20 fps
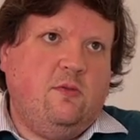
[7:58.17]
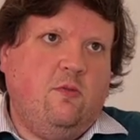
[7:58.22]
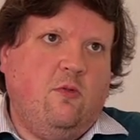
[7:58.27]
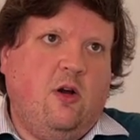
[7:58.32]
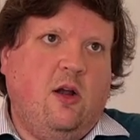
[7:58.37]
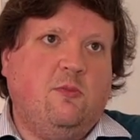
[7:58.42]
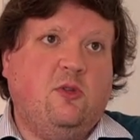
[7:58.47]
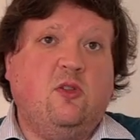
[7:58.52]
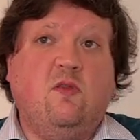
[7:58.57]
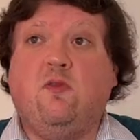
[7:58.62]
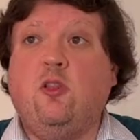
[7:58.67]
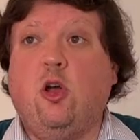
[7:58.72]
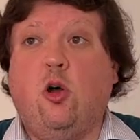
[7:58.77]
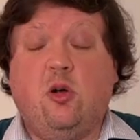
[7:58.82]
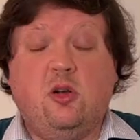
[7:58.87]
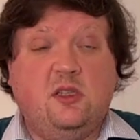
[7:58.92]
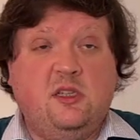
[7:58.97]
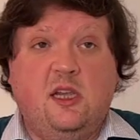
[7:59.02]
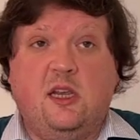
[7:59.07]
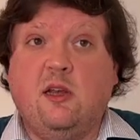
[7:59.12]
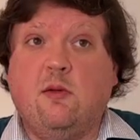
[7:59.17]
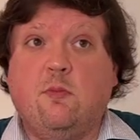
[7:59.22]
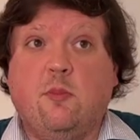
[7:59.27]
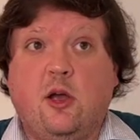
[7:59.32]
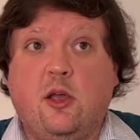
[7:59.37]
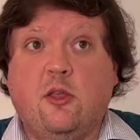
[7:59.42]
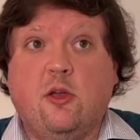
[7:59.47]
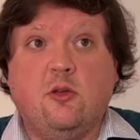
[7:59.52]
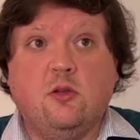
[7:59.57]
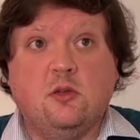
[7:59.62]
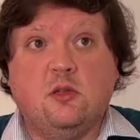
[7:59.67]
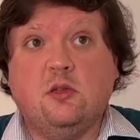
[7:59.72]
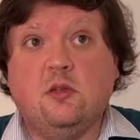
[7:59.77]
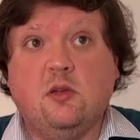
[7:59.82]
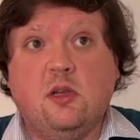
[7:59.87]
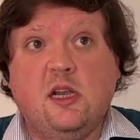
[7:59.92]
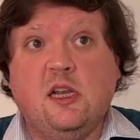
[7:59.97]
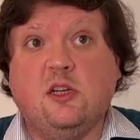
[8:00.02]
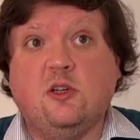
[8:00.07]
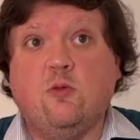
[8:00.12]
where I'm sort of locked in by those
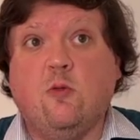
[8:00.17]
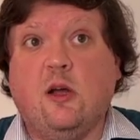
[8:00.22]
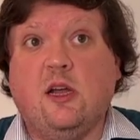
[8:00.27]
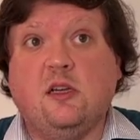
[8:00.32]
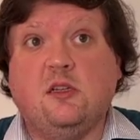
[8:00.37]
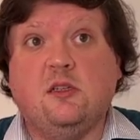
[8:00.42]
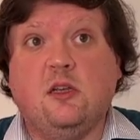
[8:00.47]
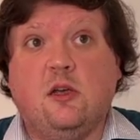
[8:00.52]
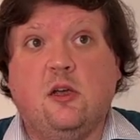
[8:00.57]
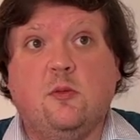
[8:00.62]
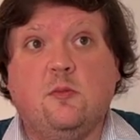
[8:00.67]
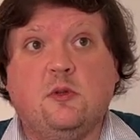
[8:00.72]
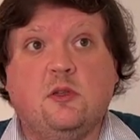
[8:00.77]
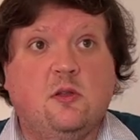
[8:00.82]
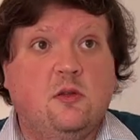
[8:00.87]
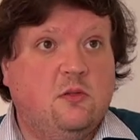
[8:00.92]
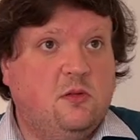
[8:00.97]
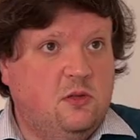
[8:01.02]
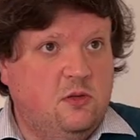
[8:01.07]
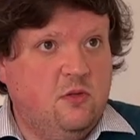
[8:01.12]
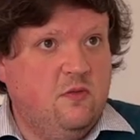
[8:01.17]
each way terms that sort